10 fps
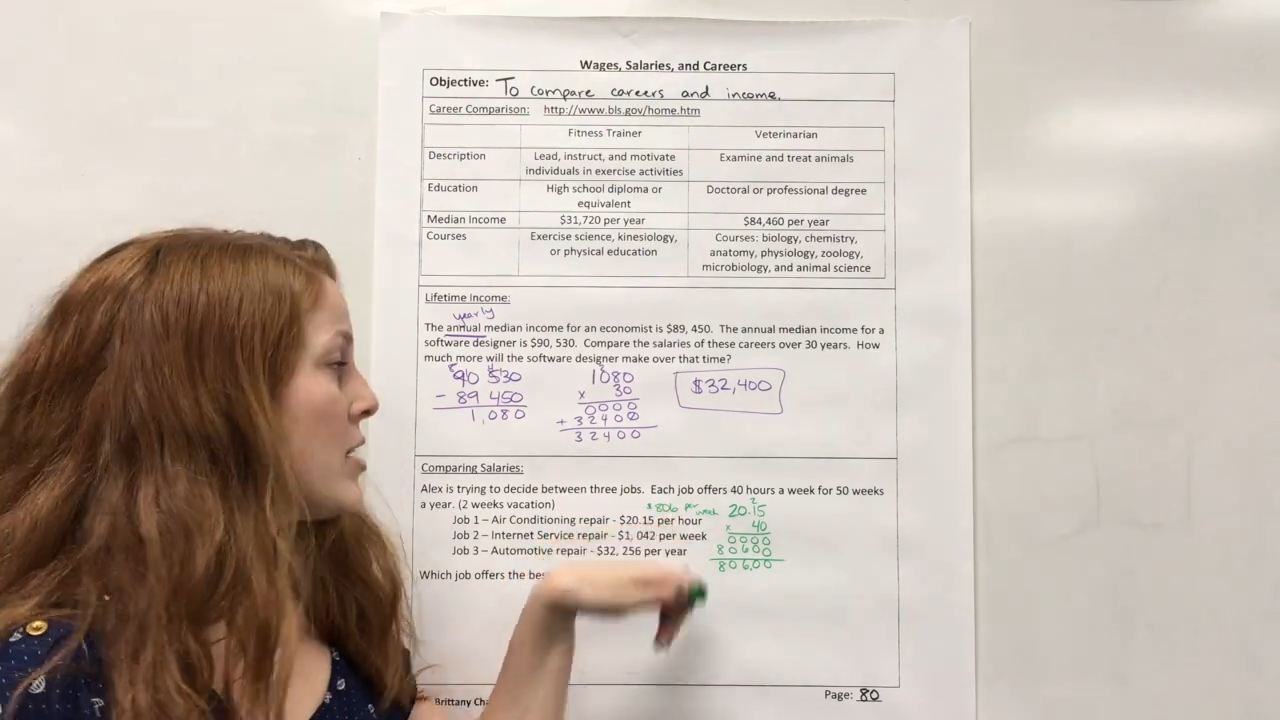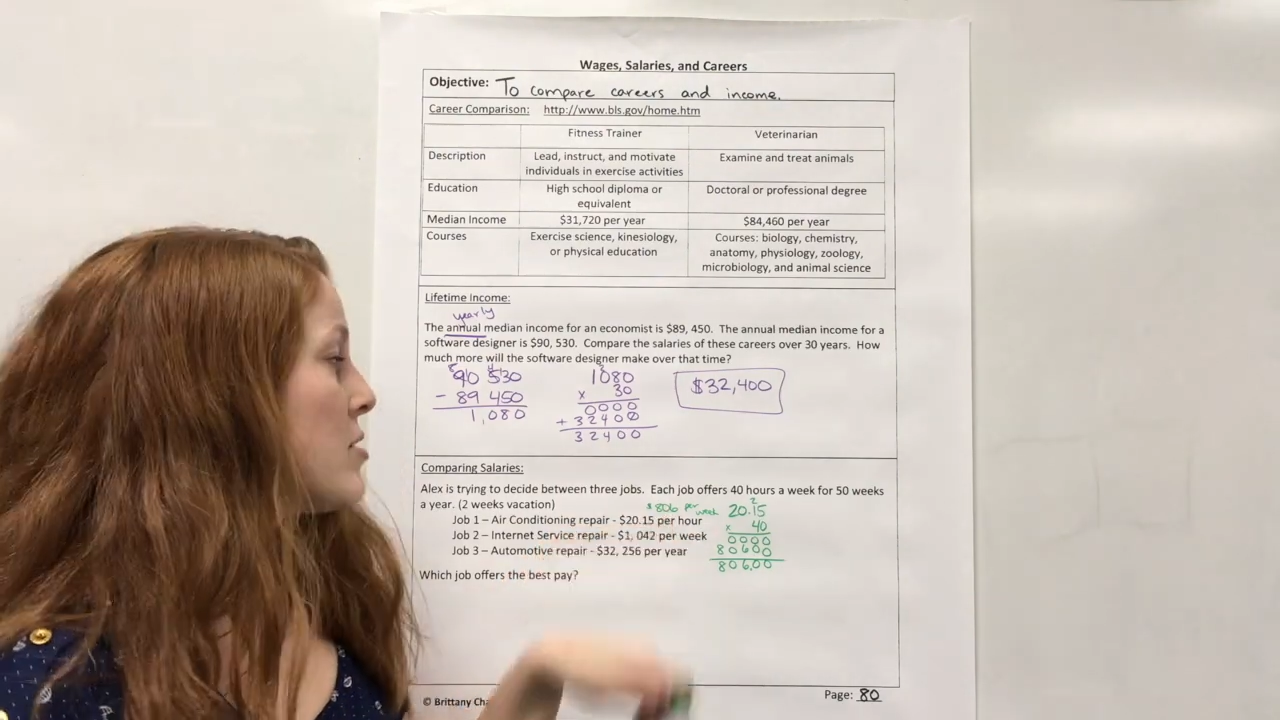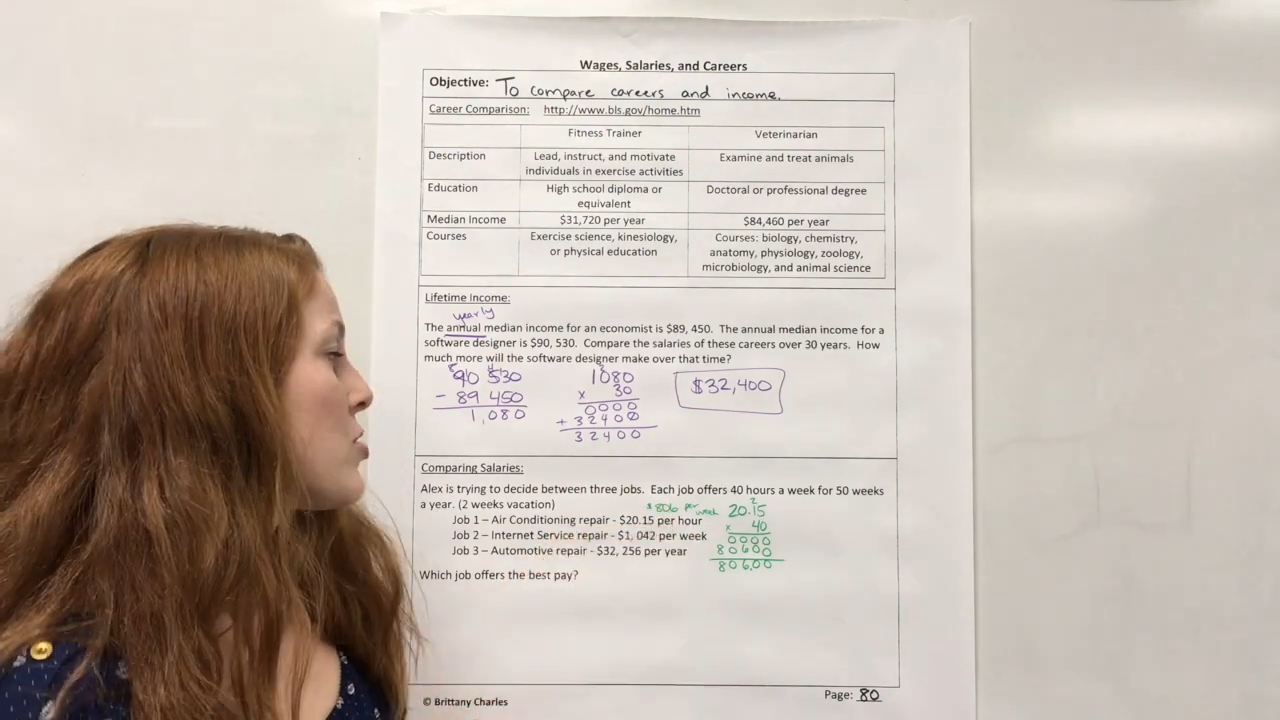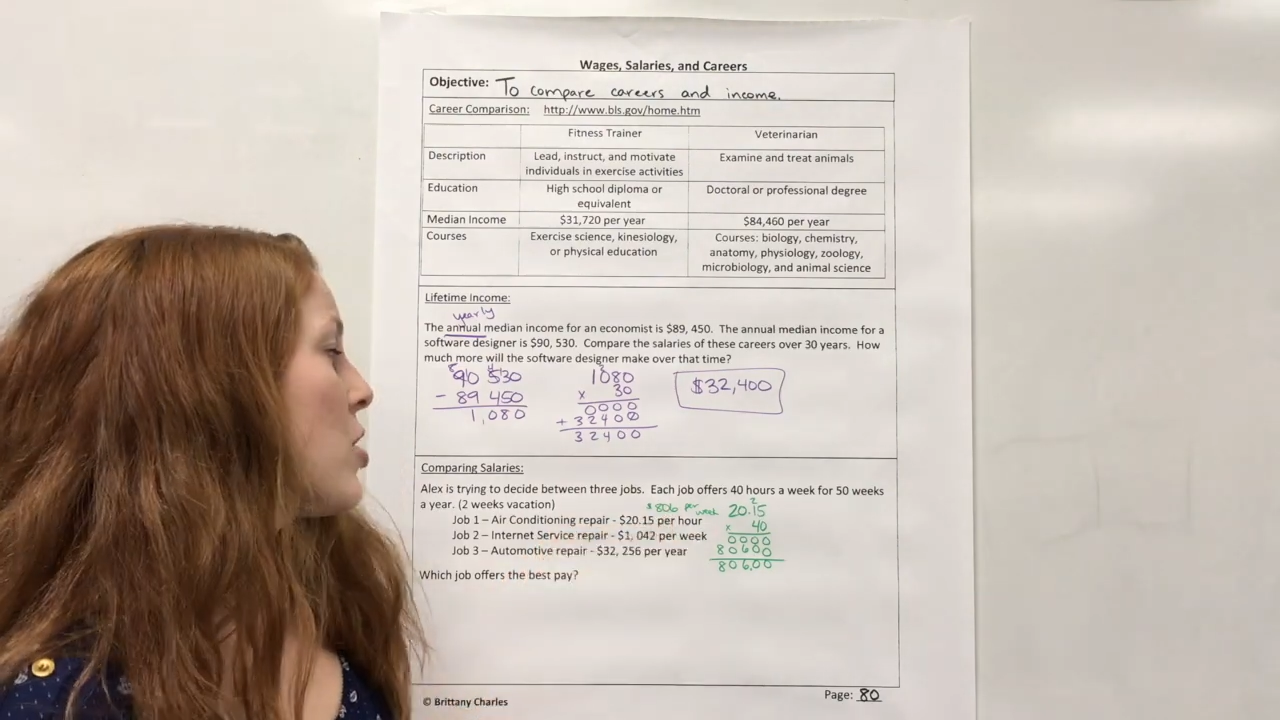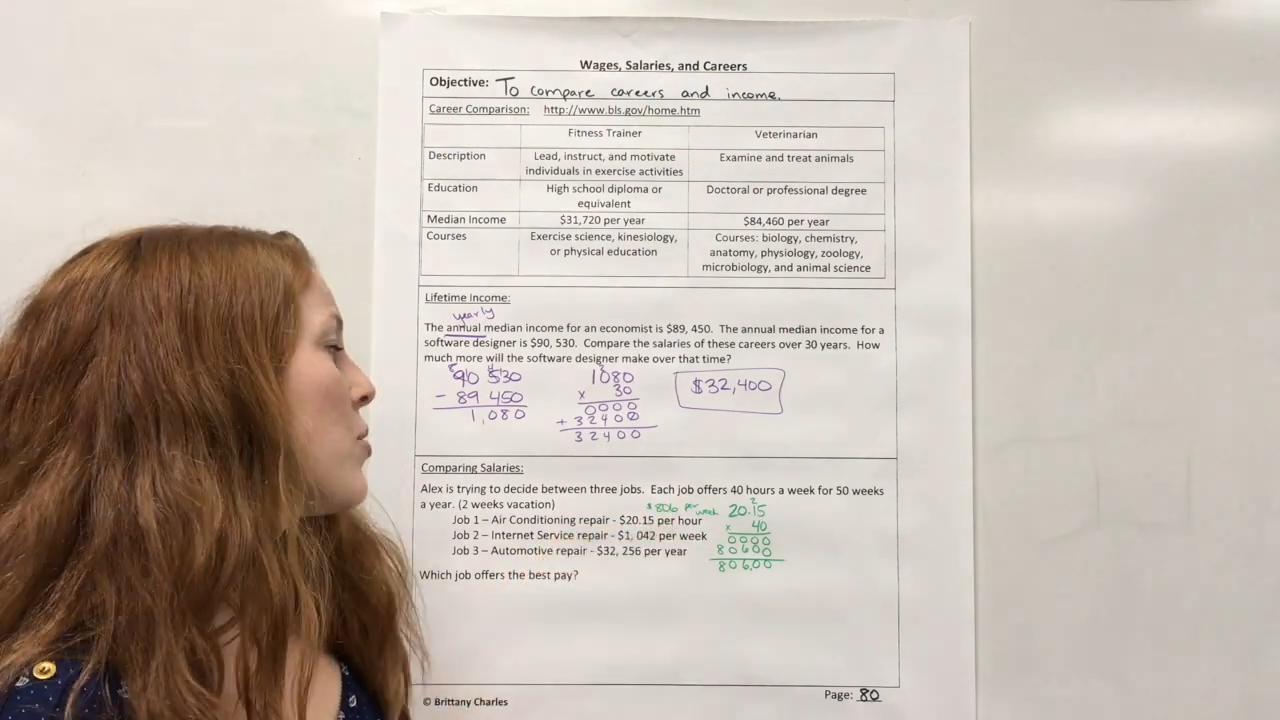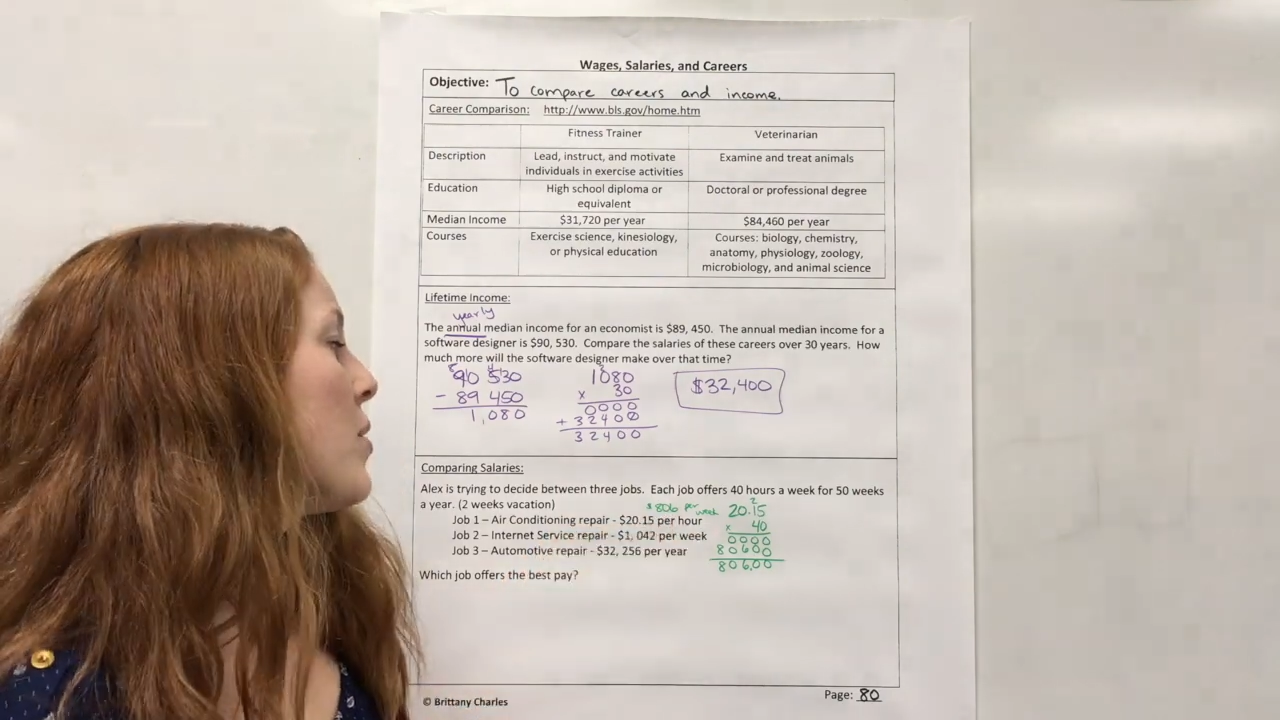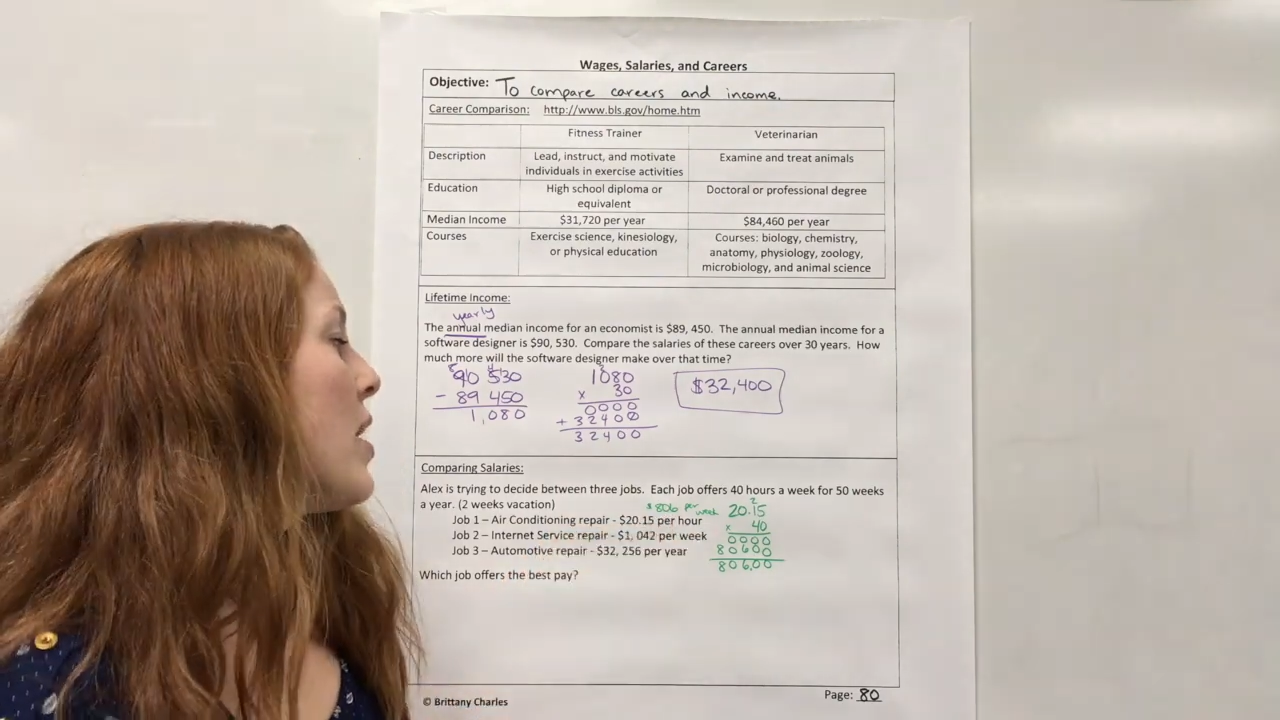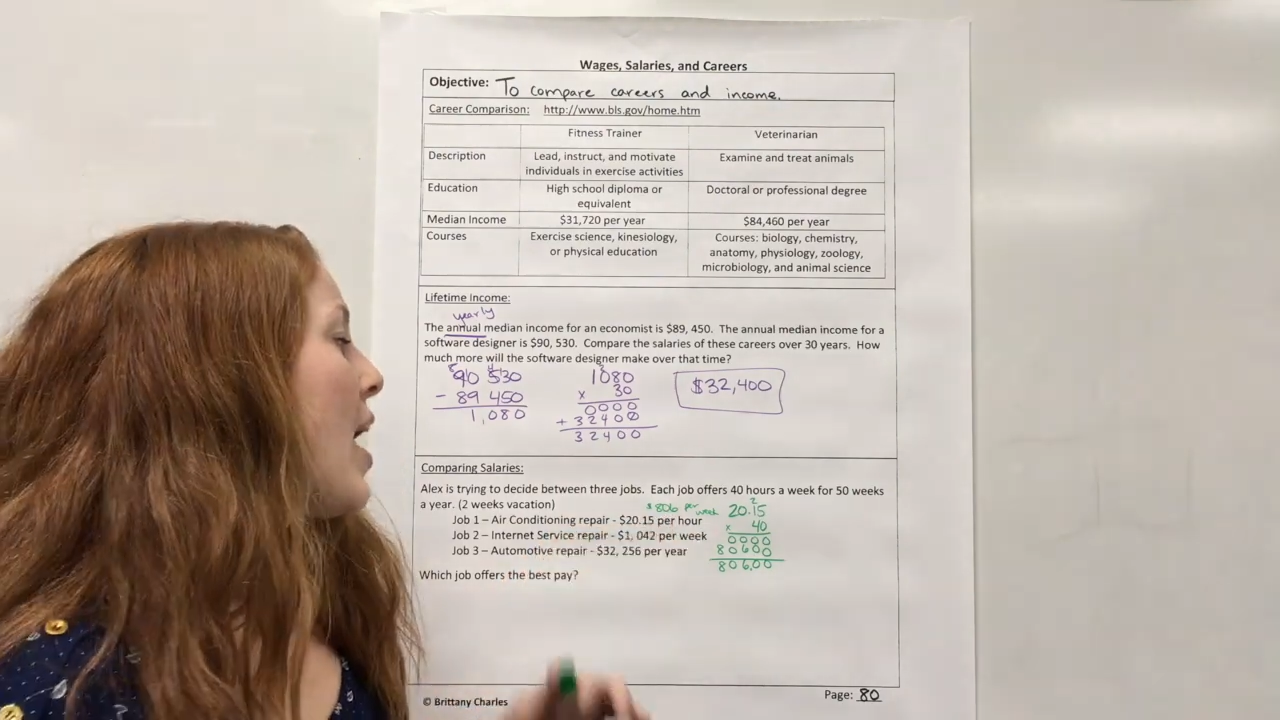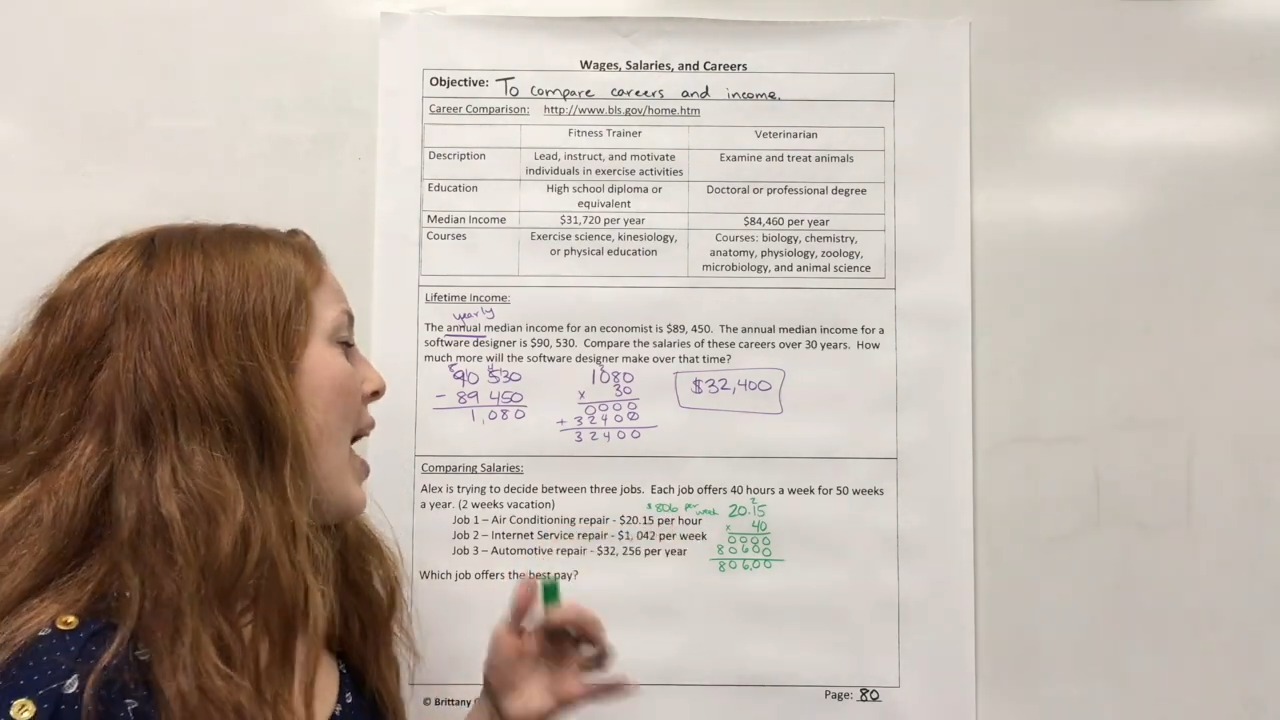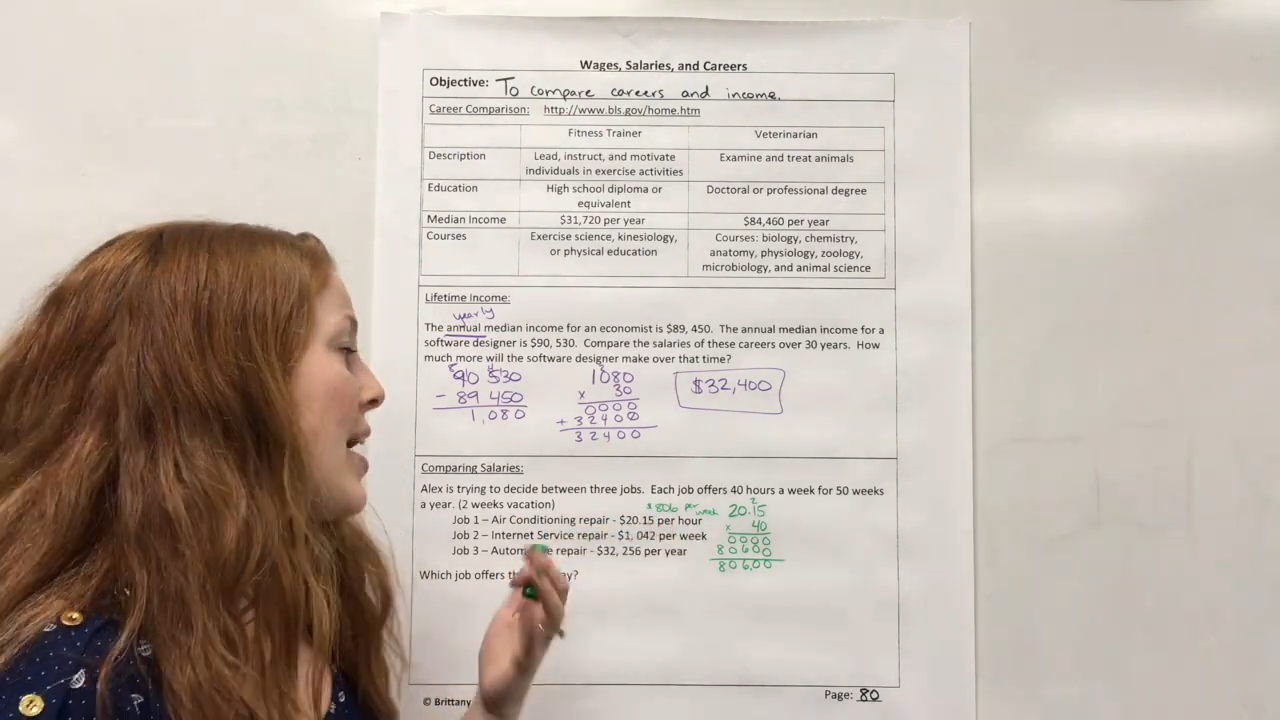So
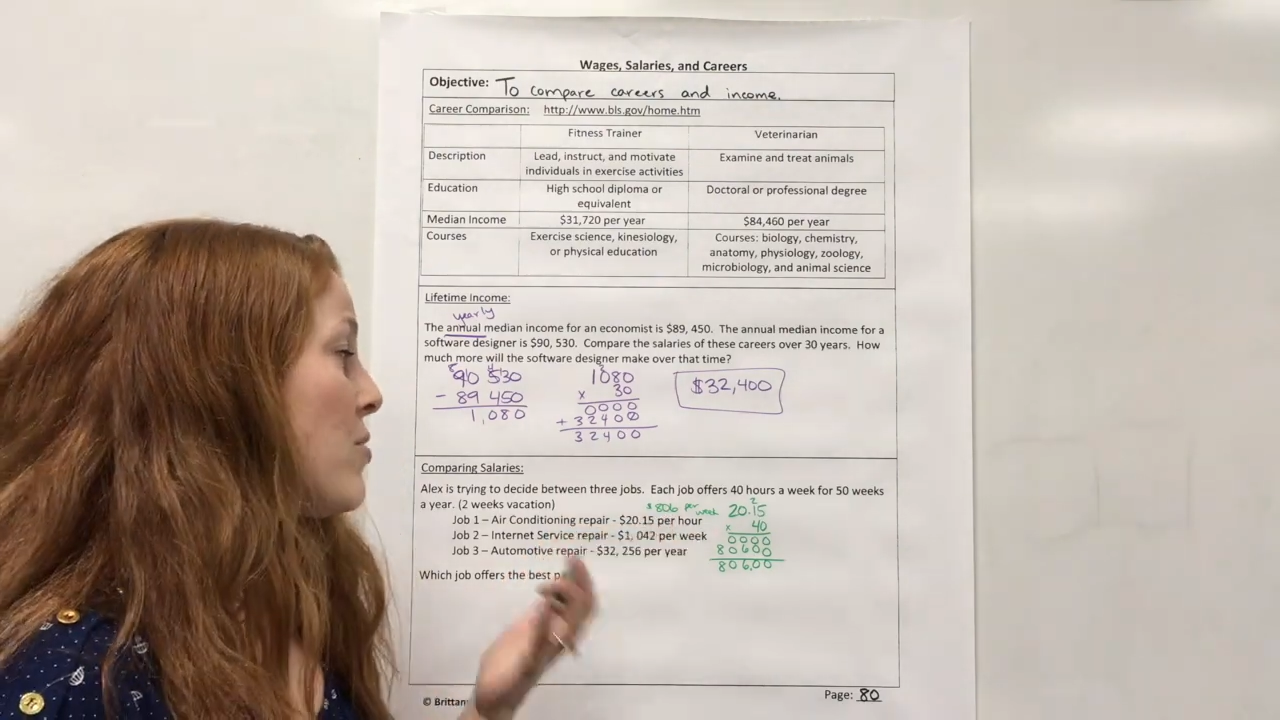I